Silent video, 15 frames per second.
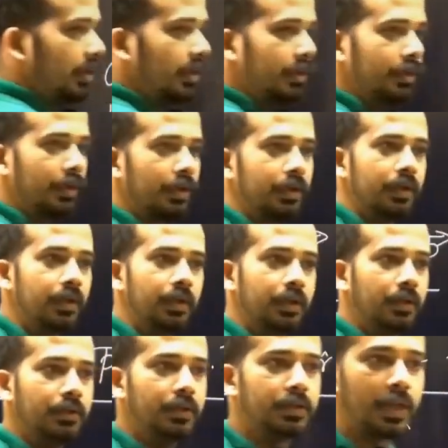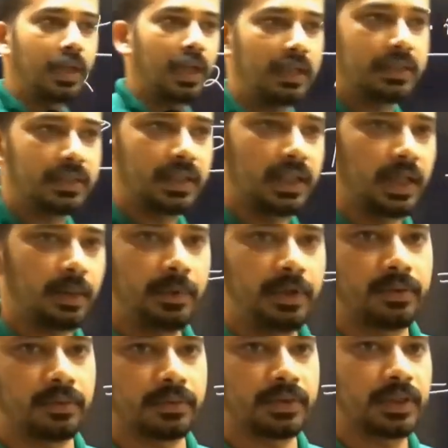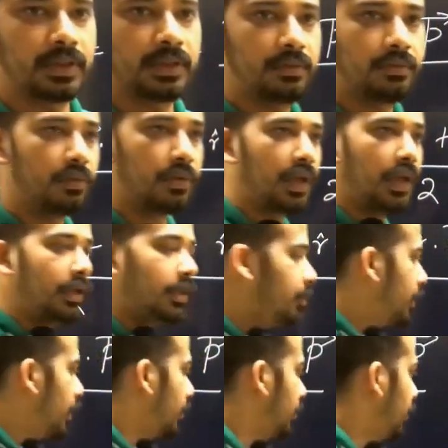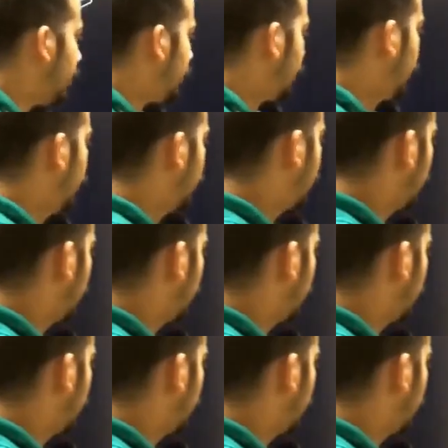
that okay? This is a classical Hamiltonian. Okay, speak up. So